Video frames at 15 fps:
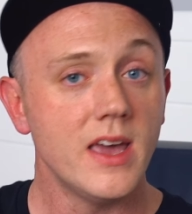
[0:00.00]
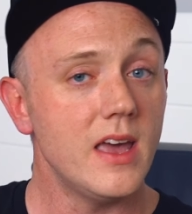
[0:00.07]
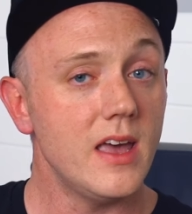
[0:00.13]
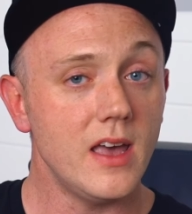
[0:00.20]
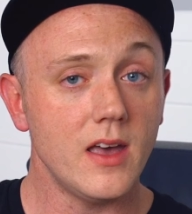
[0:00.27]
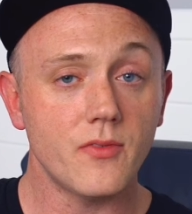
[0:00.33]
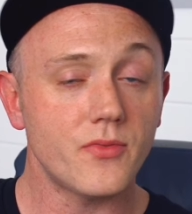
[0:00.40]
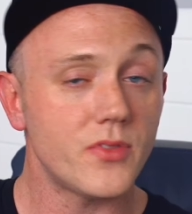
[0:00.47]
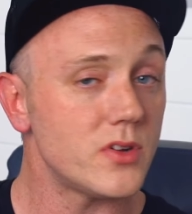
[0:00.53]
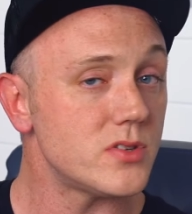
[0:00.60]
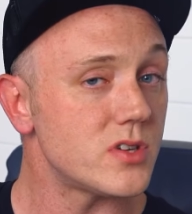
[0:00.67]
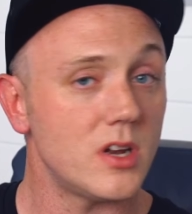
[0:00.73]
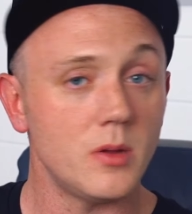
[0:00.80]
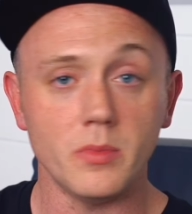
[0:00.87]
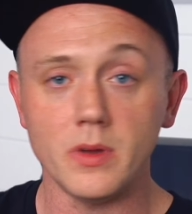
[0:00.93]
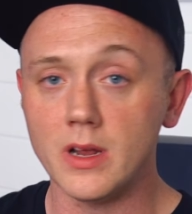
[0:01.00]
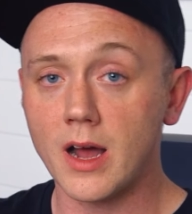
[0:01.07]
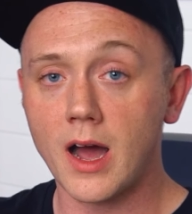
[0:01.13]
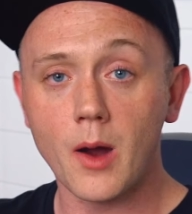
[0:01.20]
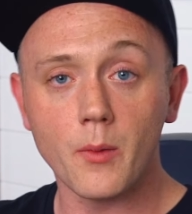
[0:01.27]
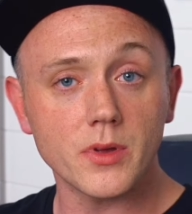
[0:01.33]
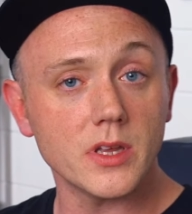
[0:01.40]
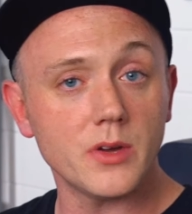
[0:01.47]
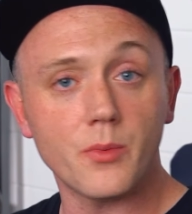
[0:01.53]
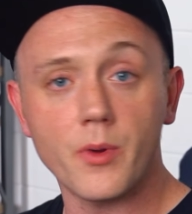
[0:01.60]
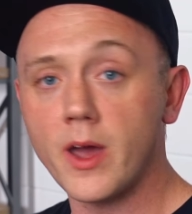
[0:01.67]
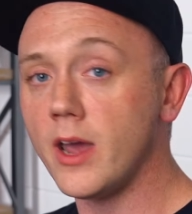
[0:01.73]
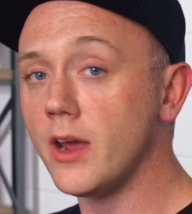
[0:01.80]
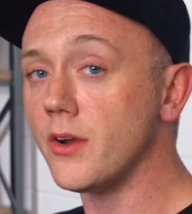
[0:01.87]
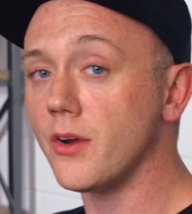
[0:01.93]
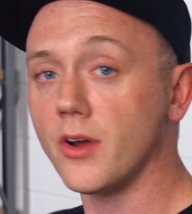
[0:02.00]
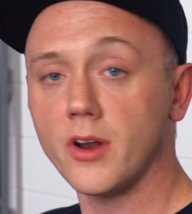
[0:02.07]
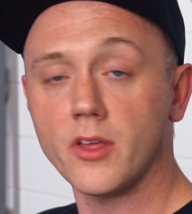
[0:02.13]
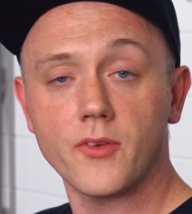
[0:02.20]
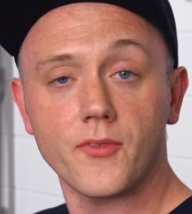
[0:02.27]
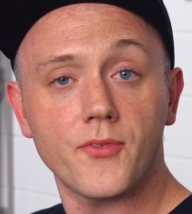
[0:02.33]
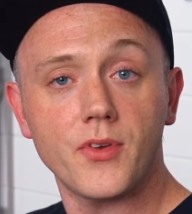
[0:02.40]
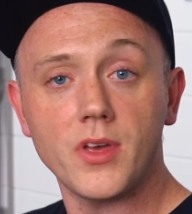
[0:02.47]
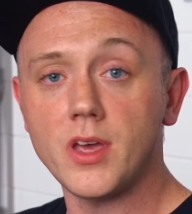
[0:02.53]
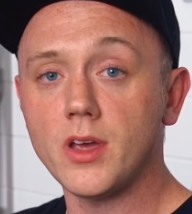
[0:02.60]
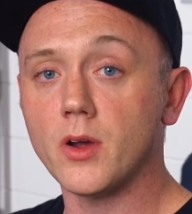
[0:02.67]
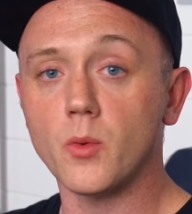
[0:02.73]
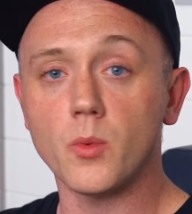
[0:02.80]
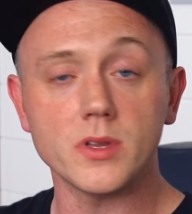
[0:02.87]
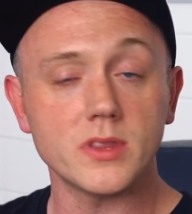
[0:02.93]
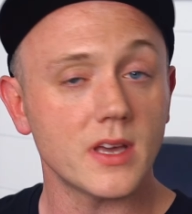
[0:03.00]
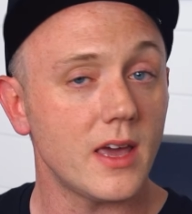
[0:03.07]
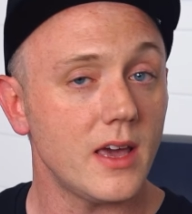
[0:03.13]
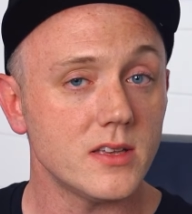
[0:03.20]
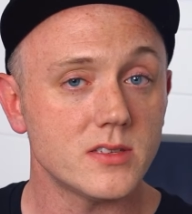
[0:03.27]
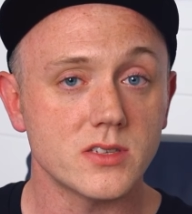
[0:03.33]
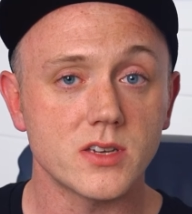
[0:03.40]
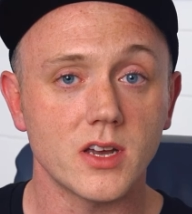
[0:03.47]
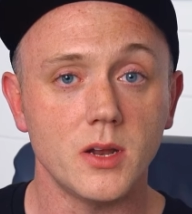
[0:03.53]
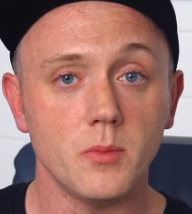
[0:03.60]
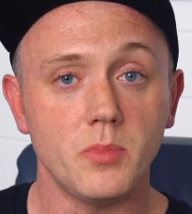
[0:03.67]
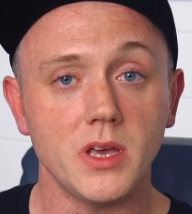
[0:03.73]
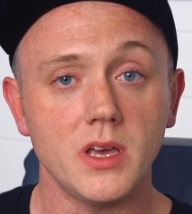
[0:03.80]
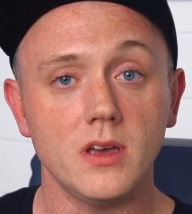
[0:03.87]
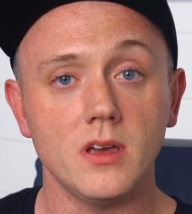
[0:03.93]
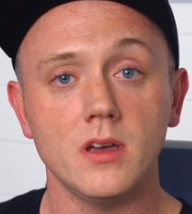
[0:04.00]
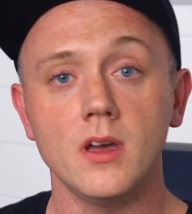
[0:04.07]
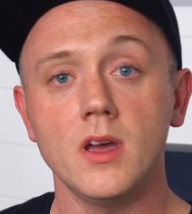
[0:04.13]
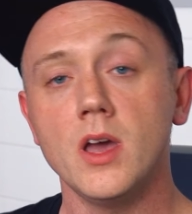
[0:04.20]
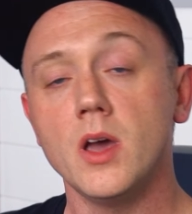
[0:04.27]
If there's going to be an hourly rate or another fee or what the case is going to be.